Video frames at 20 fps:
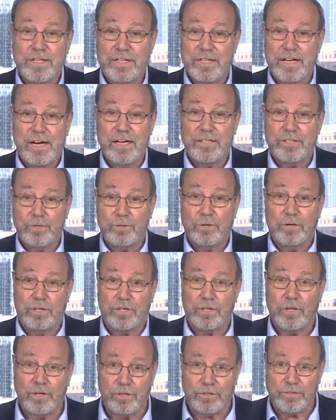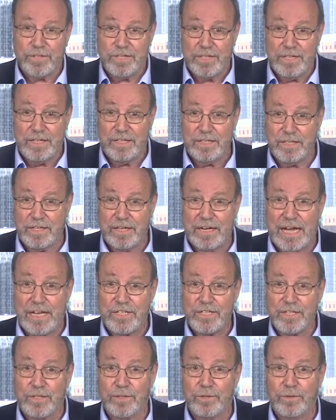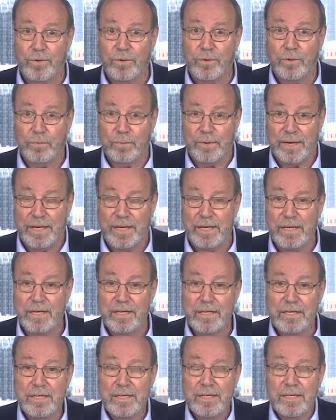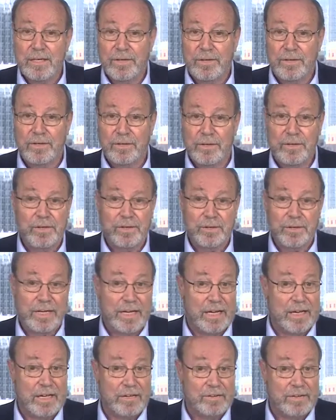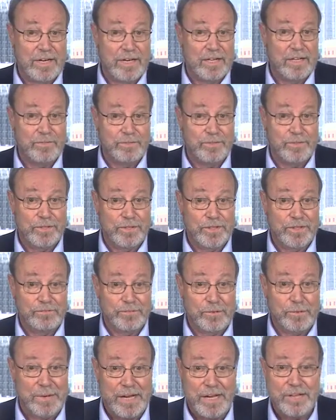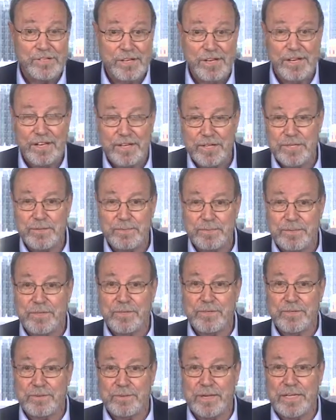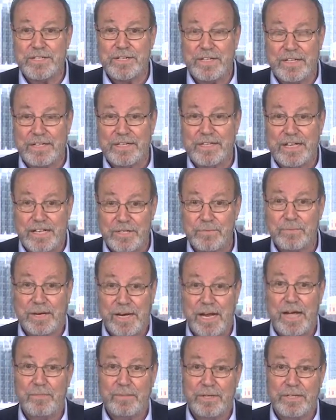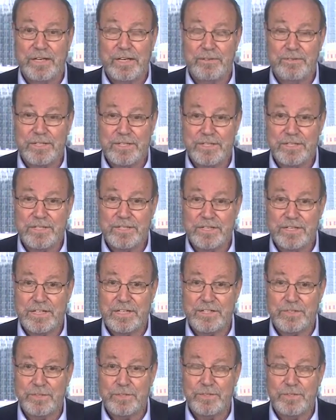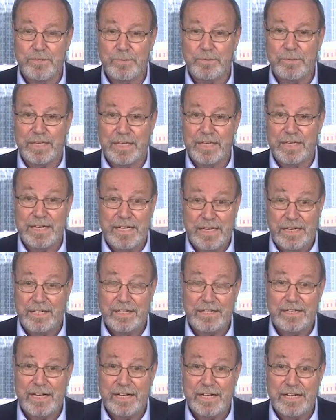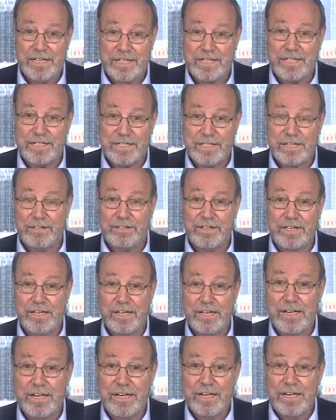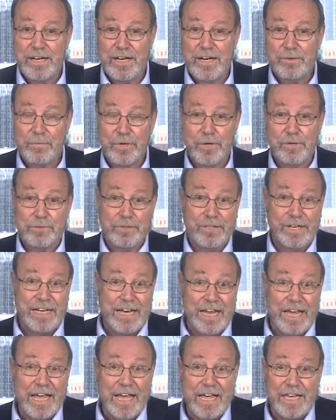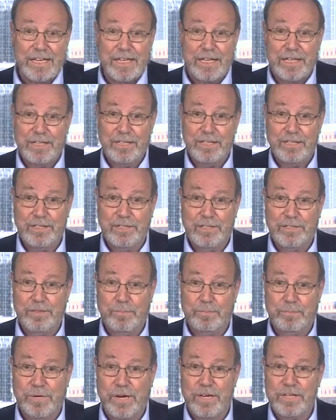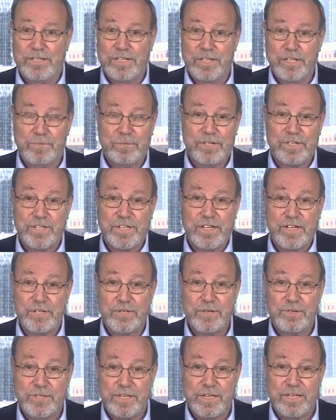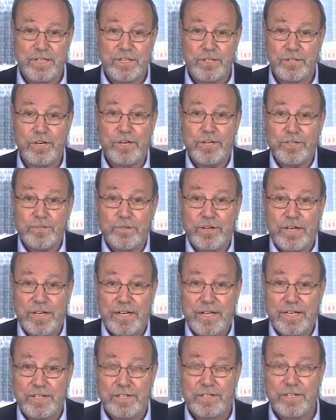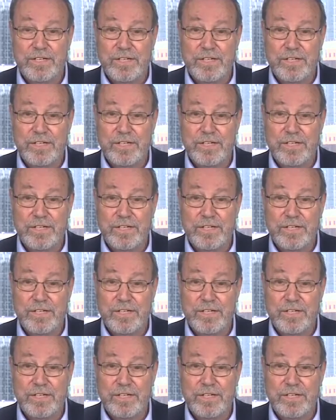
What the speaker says: either orthodoxy in a classical old way or getting ready for the information age, because basically that's what I believe is going to be needed and necessary. And we're delaying the process. We're still using an industrial age